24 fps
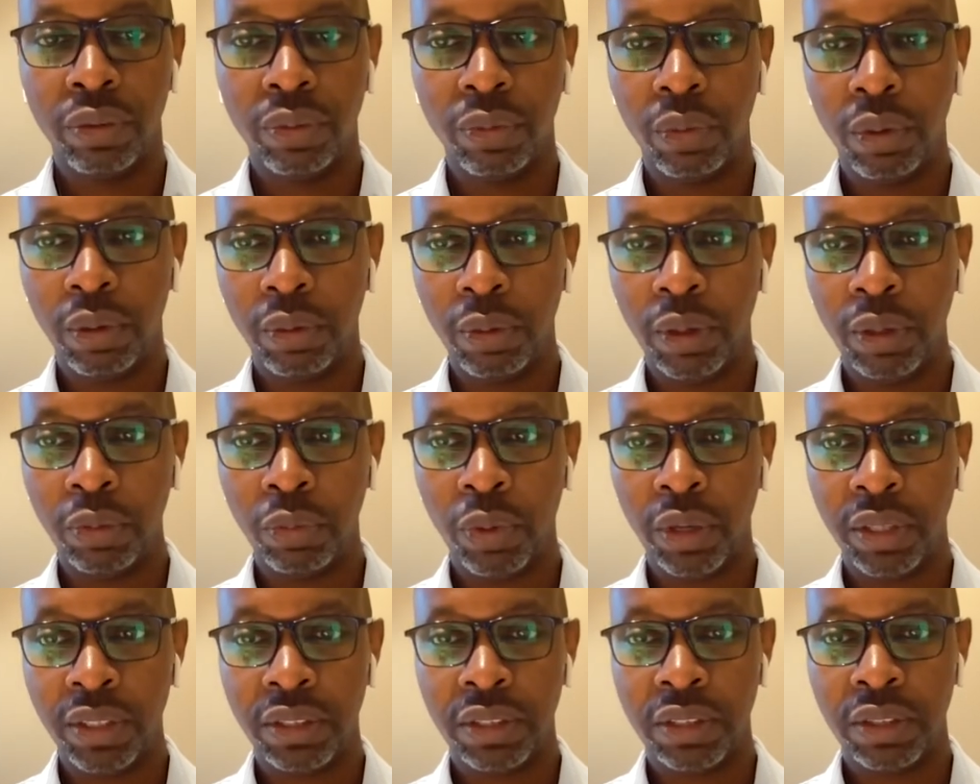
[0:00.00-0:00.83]
Well, what
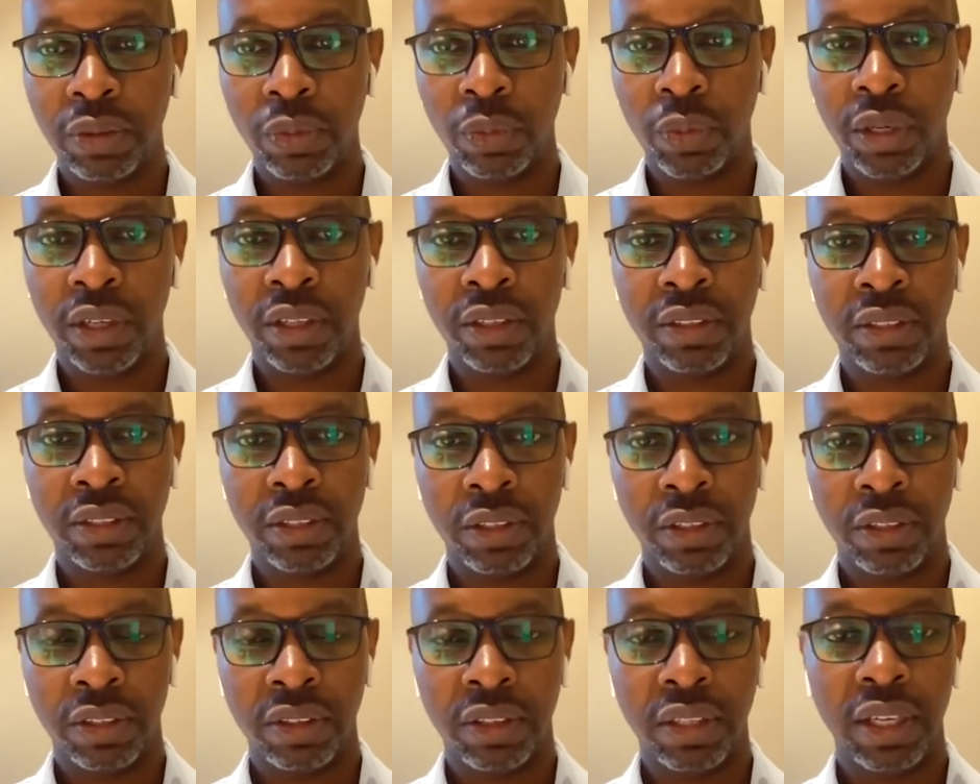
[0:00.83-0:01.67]
what what are
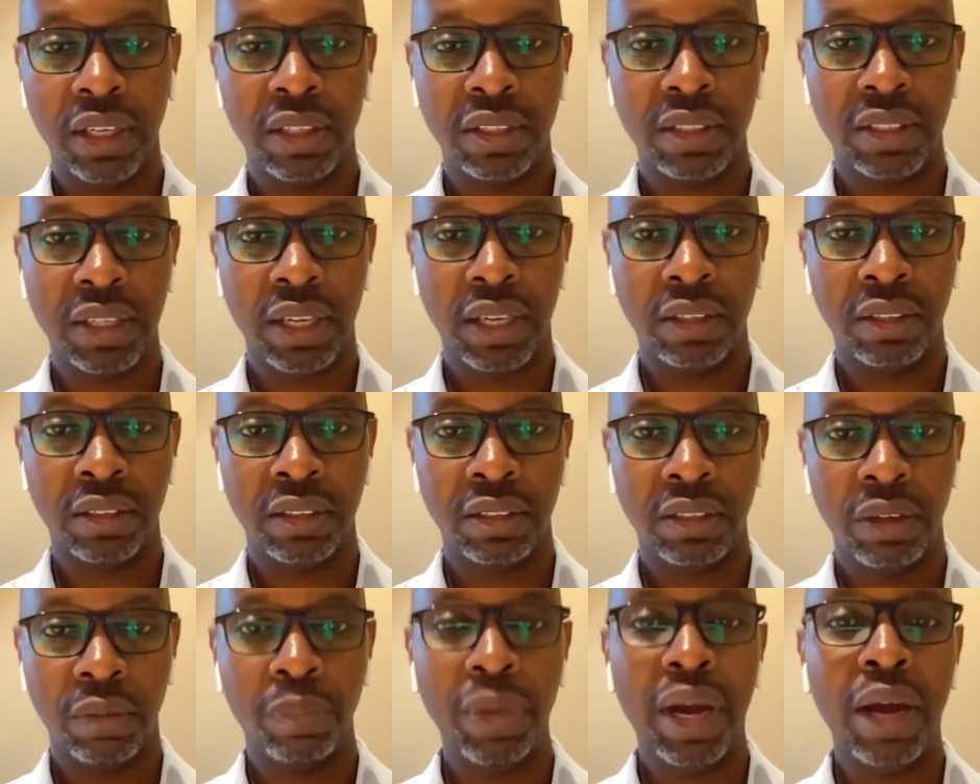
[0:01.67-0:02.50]
certain things that
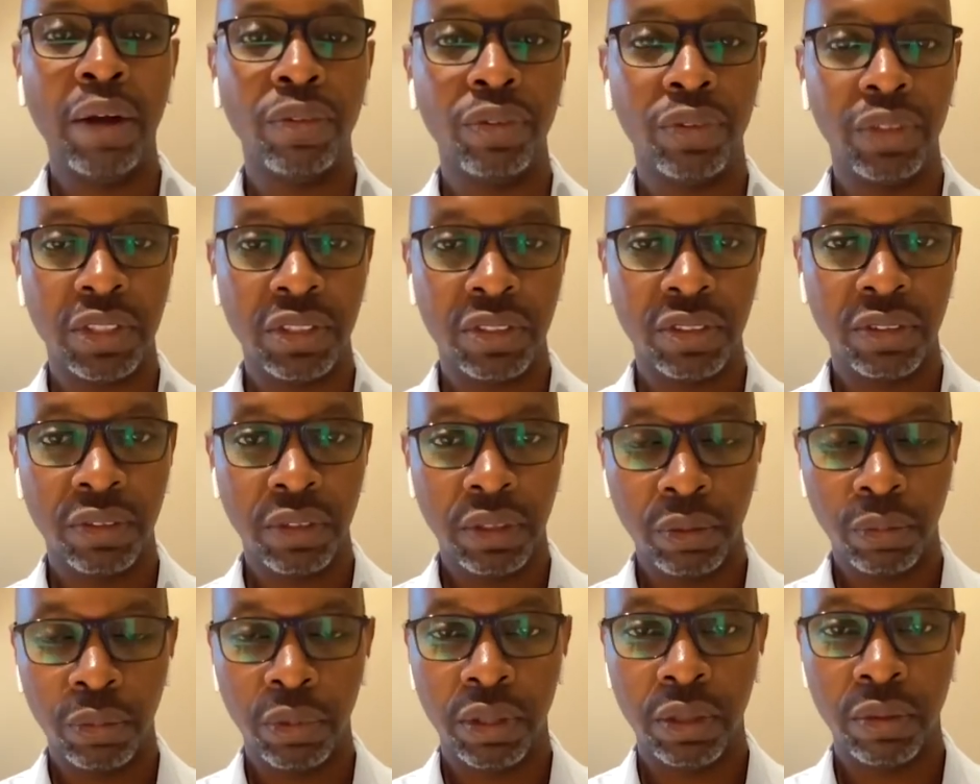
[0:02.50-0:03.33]
boundaries
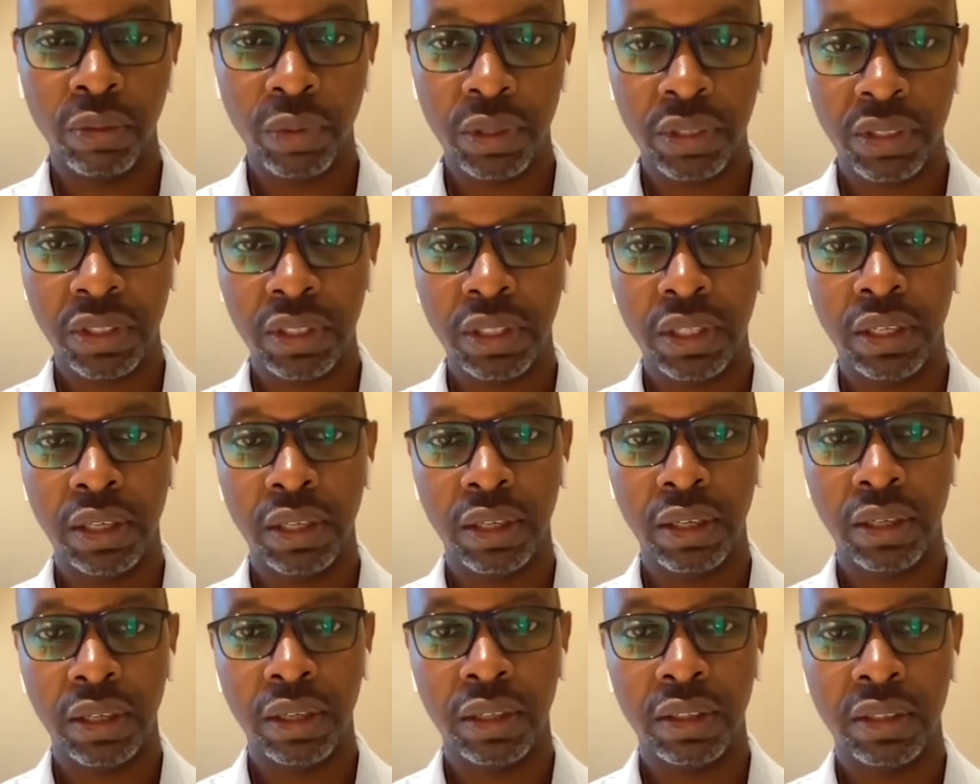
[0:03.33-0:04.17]
within which the
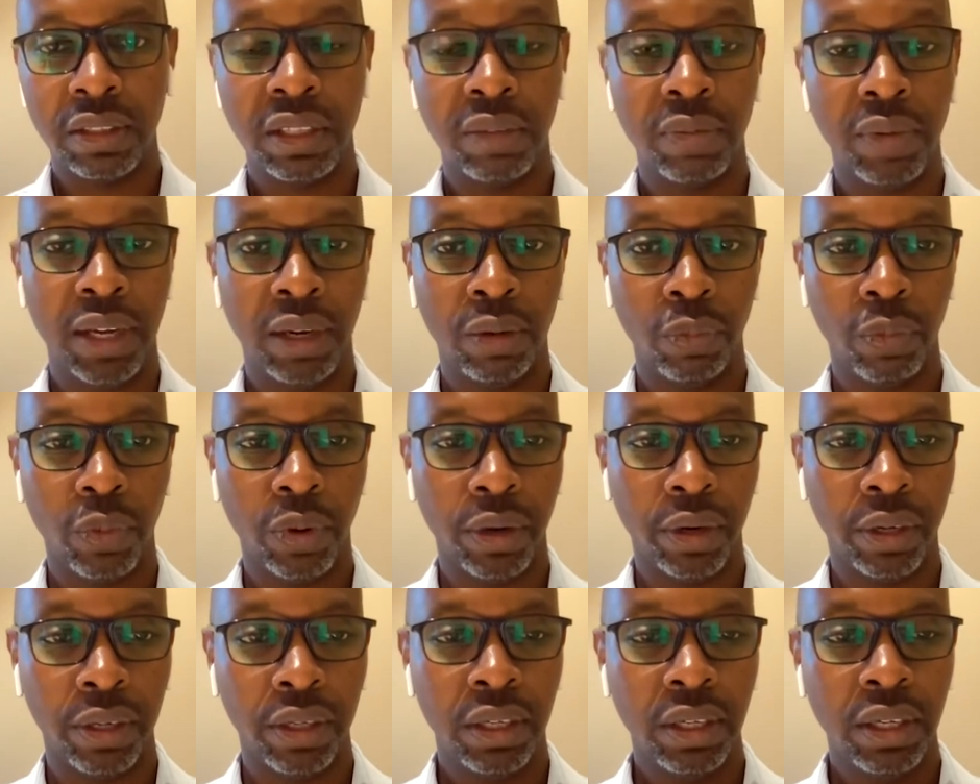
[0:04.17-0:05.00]
uh, the team can
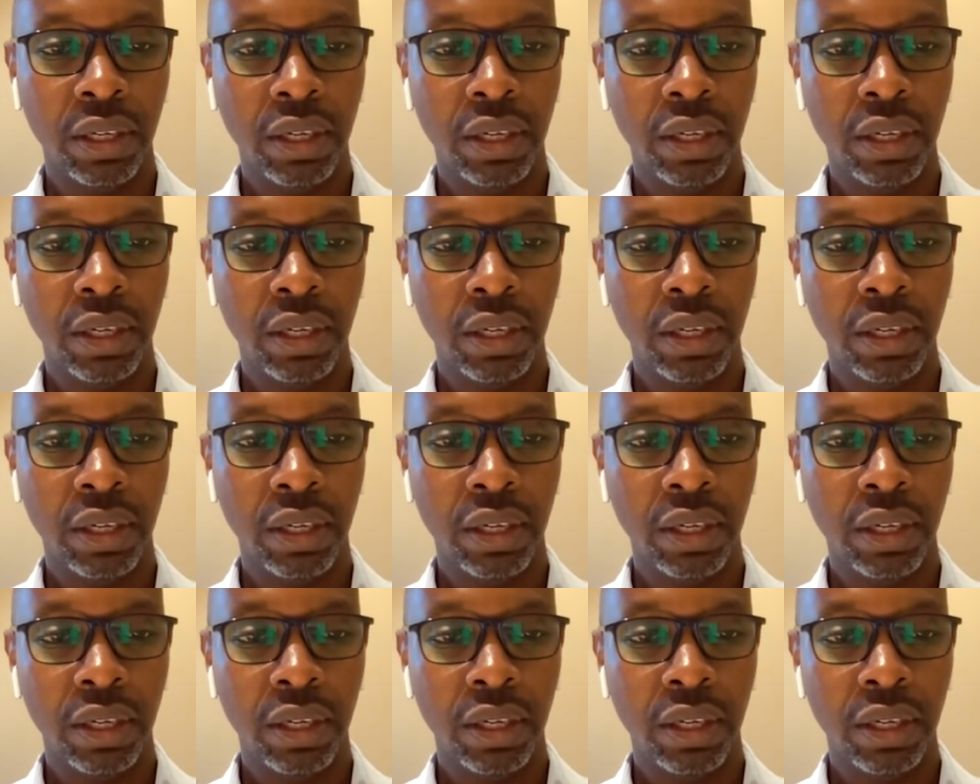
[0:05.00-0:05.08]
work?